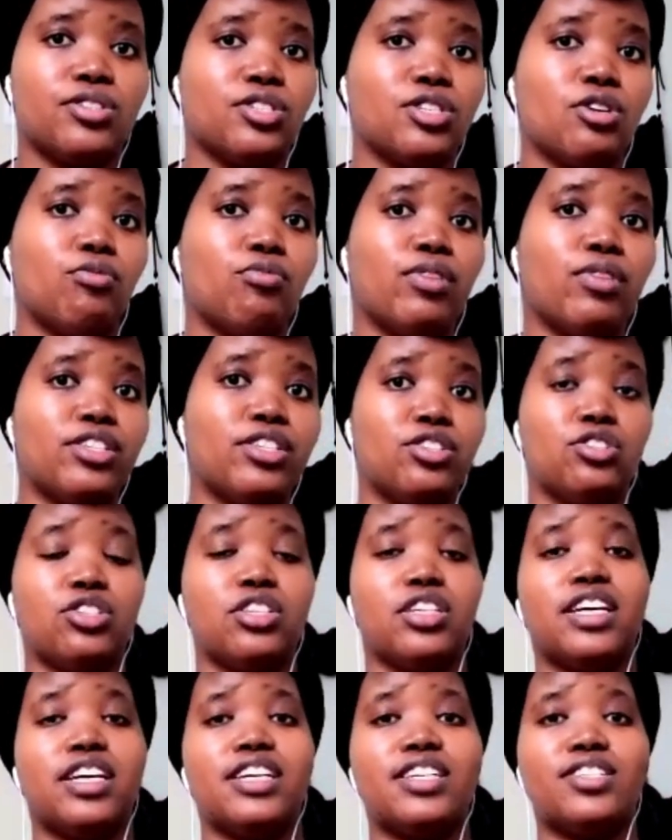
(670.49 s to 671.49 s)
So what did
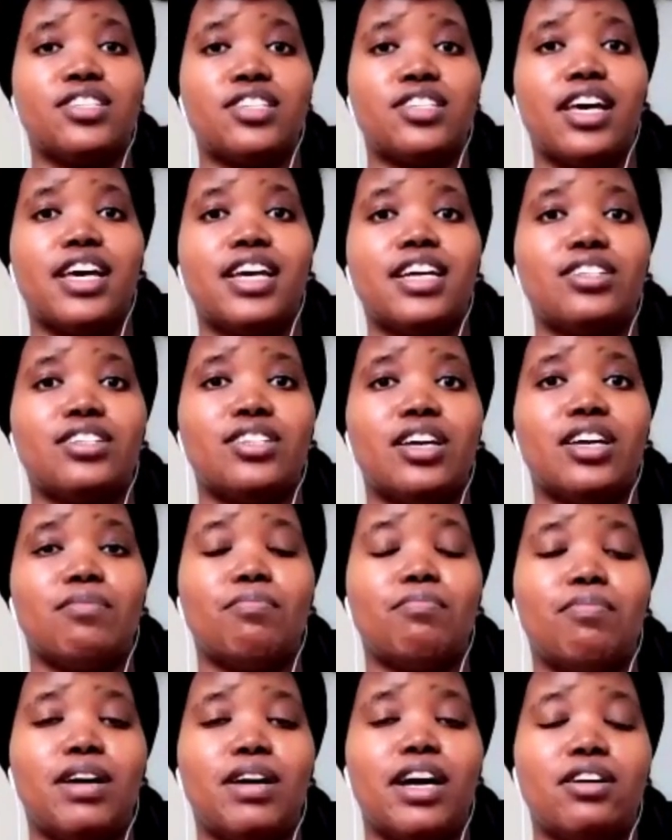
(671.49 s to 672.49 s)
you guys like
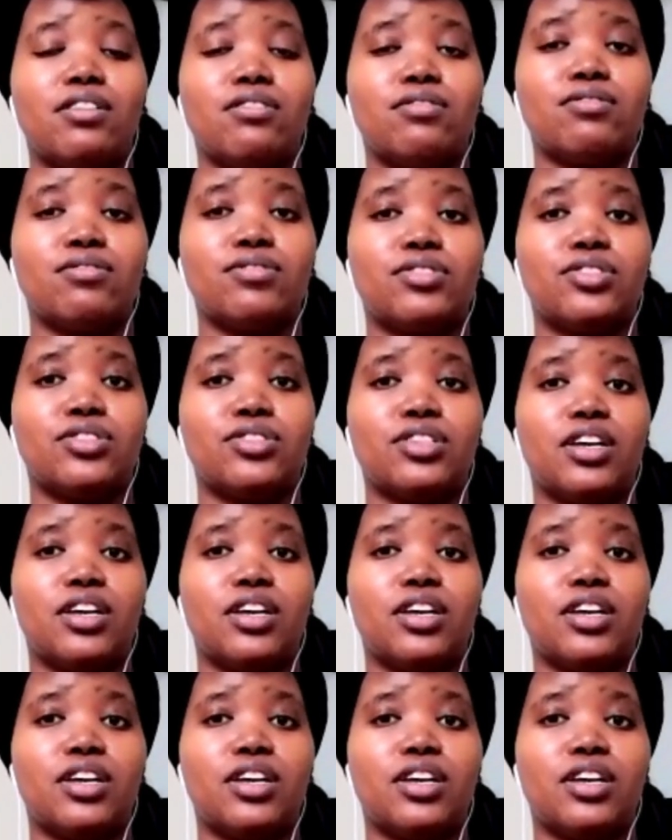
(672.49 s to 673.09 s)
about